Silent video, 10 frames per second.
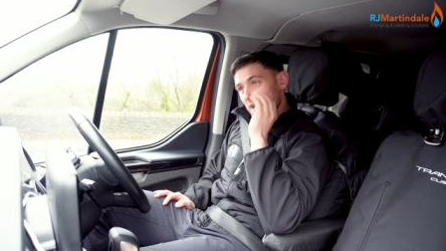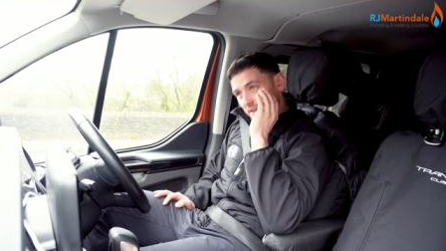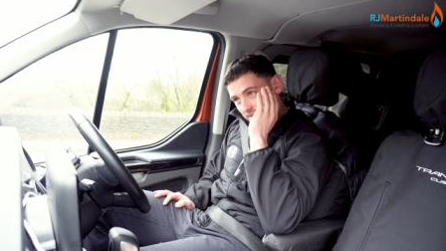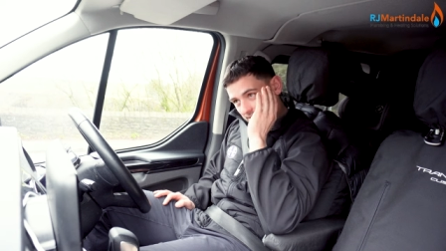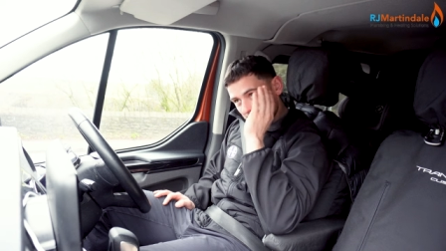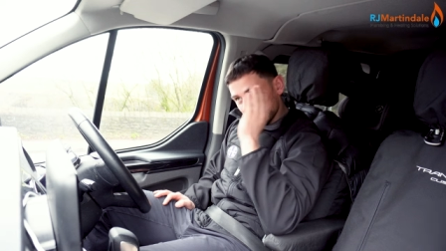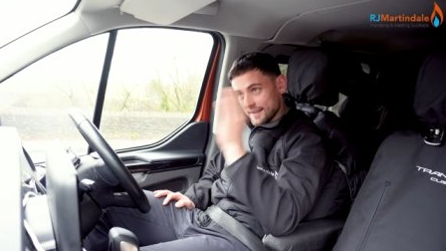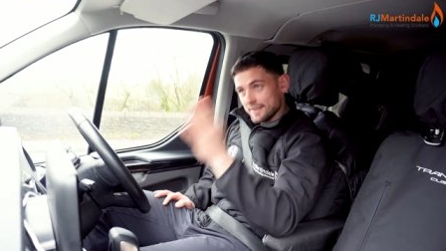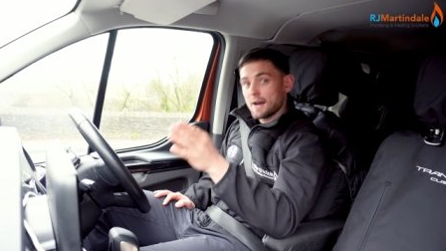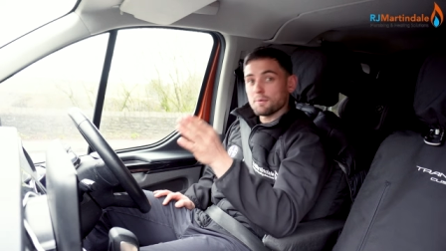And,
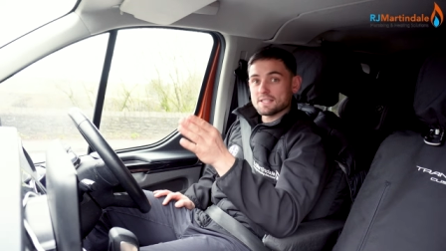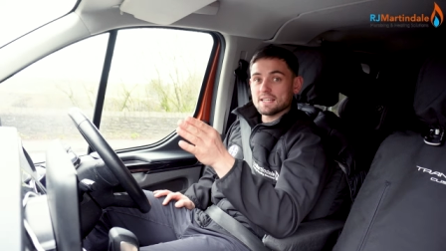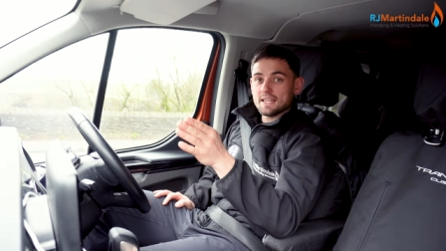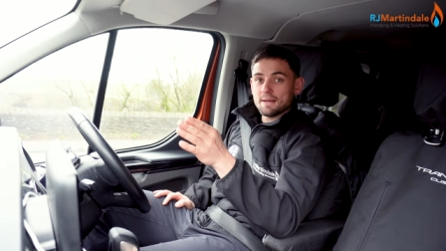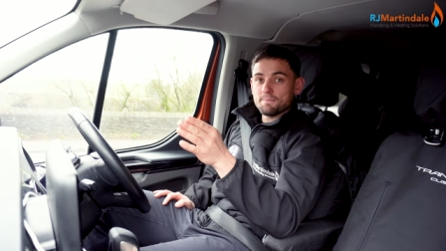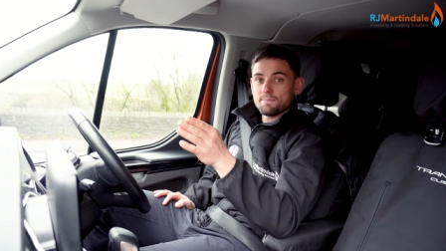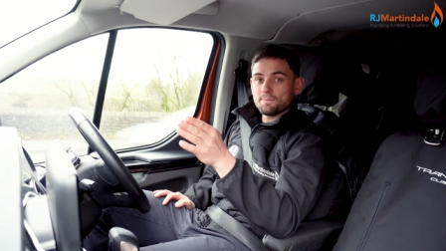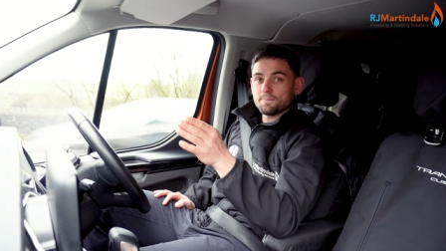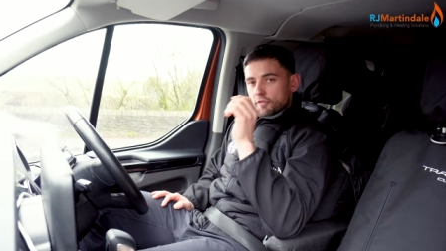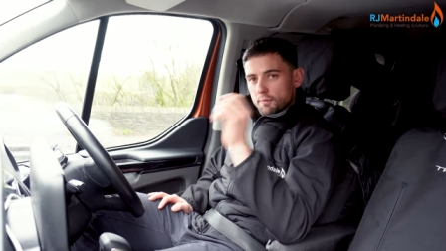and that was it then.
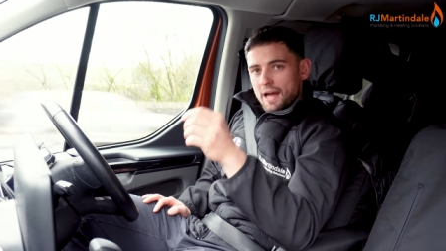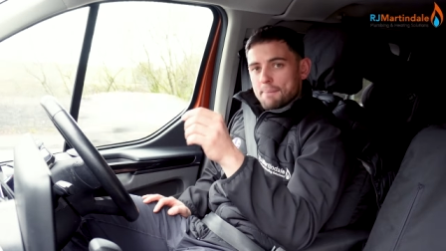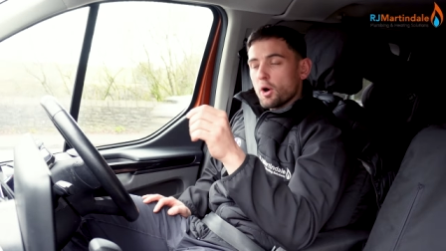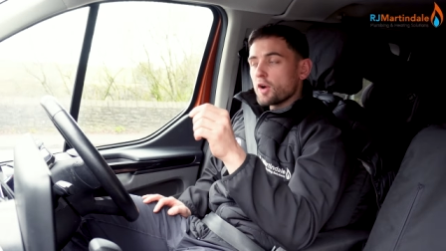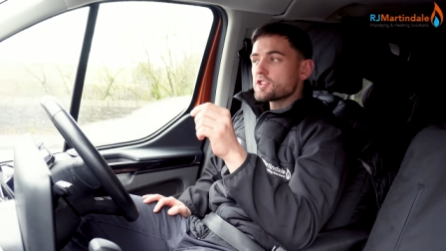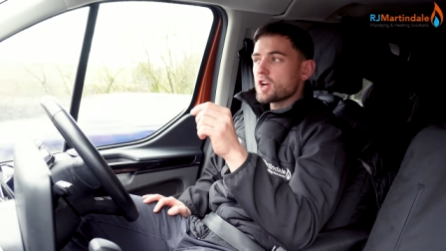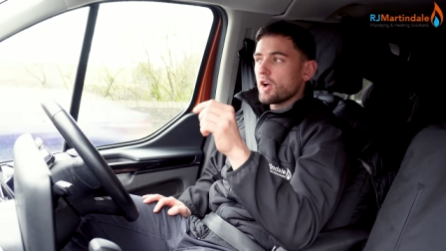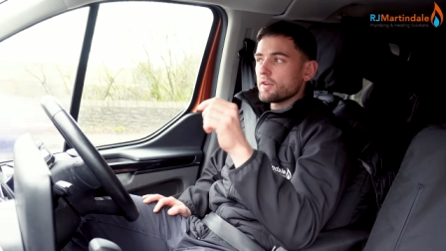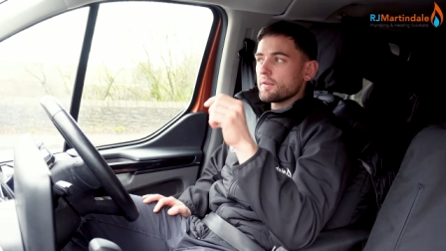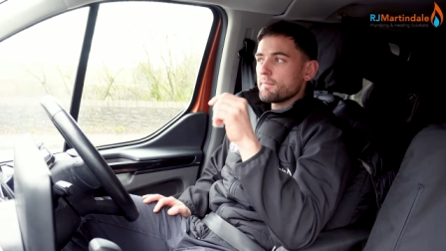From that point
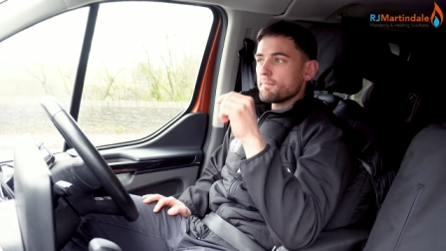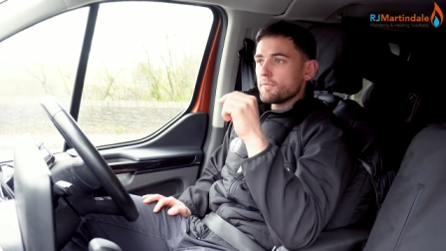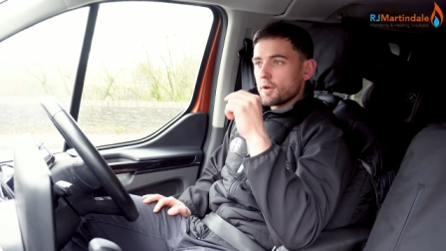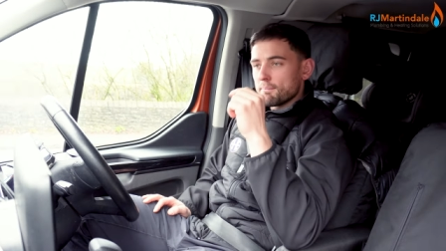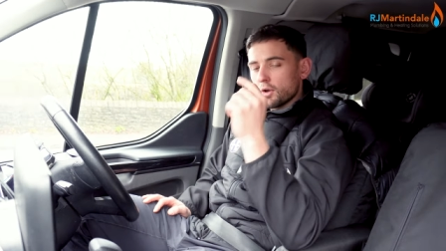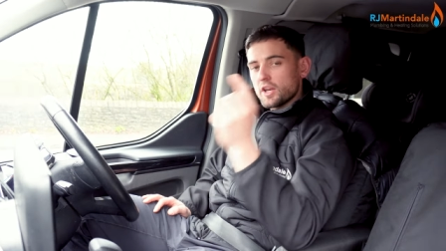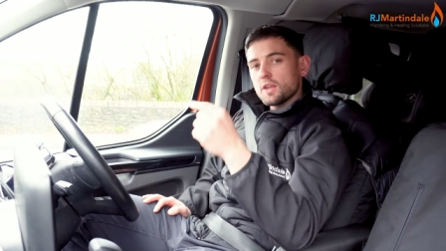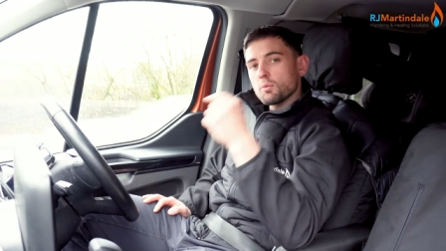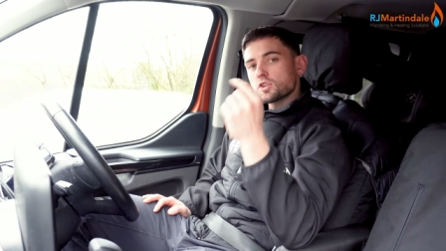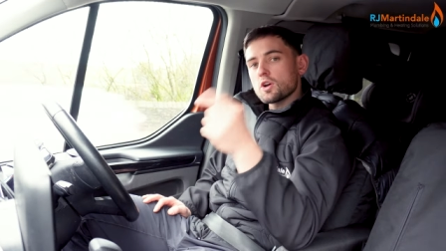on, the money
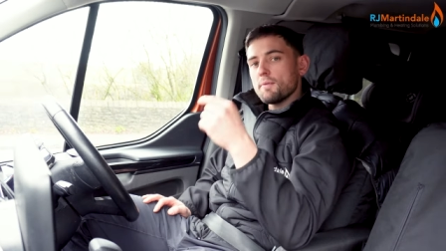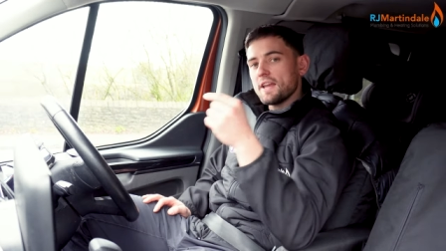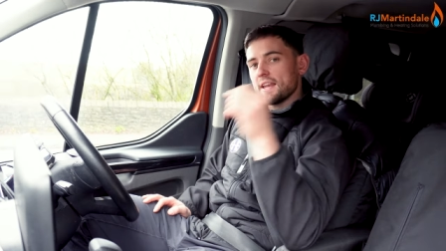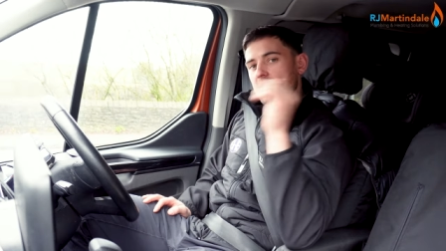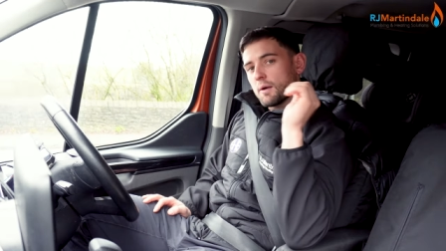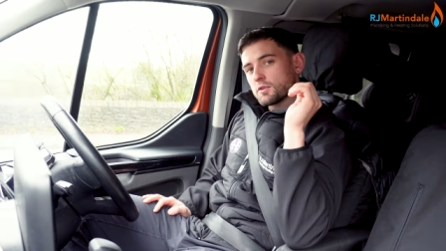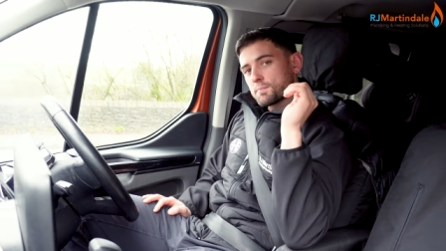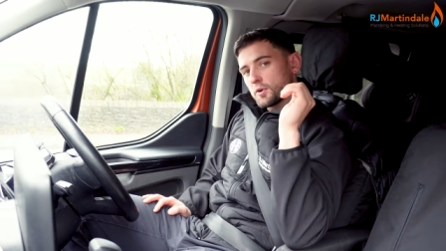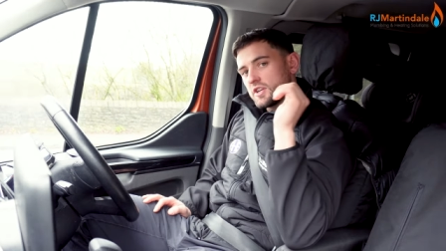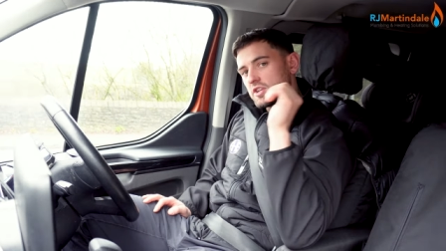that was coming in, I was
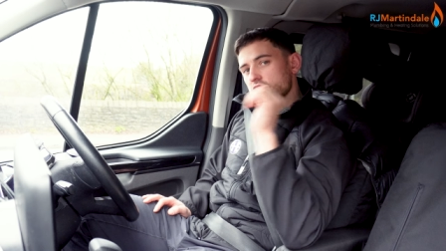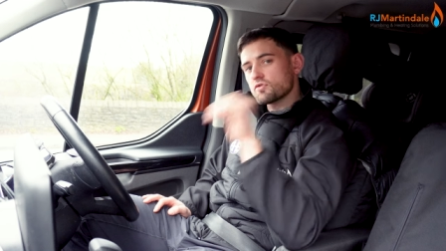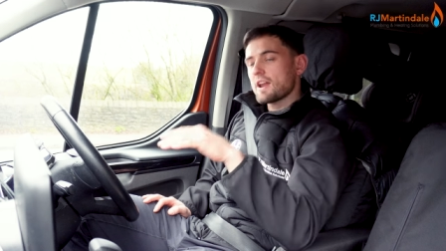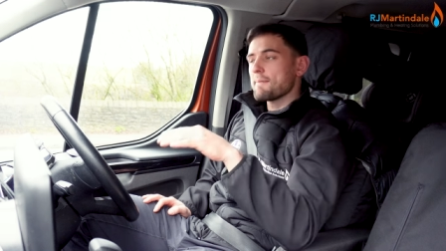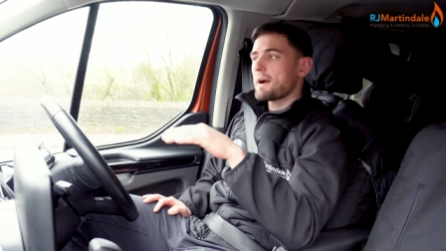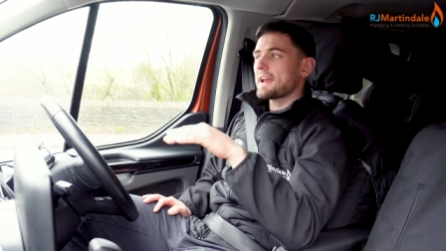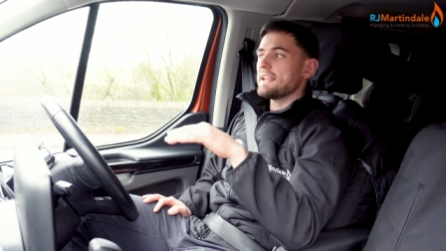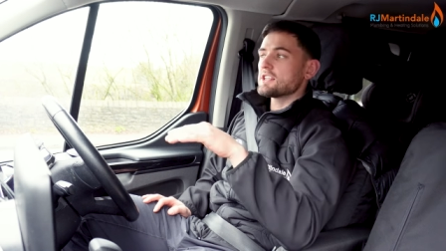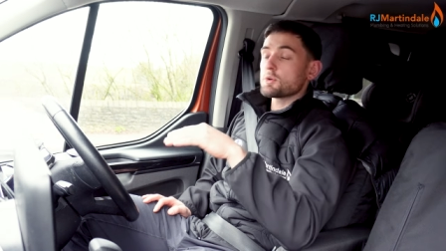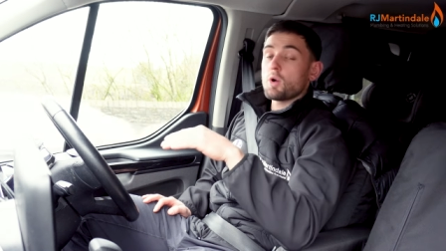pushing straight back
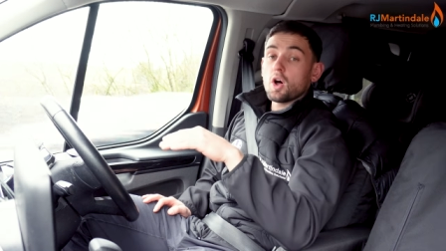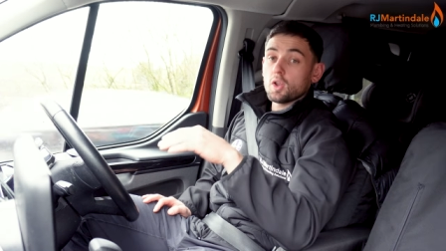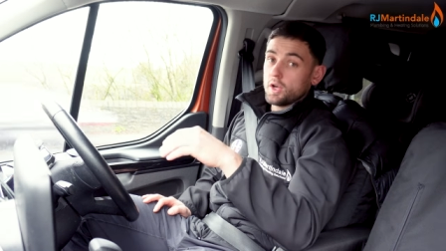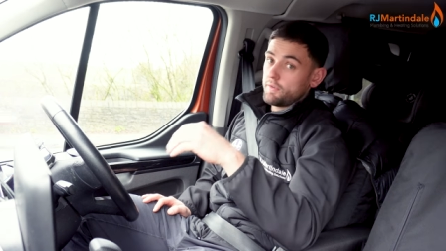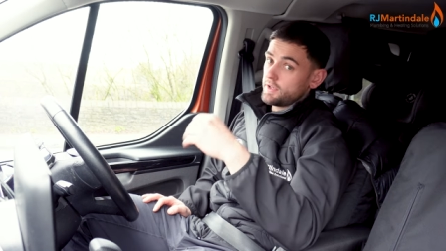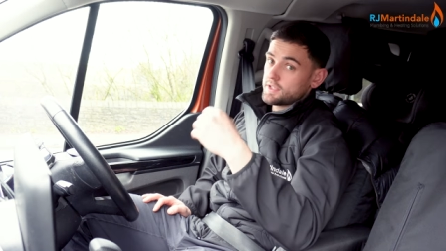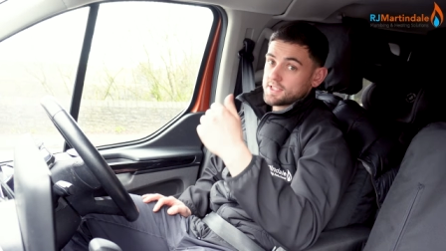into all areas.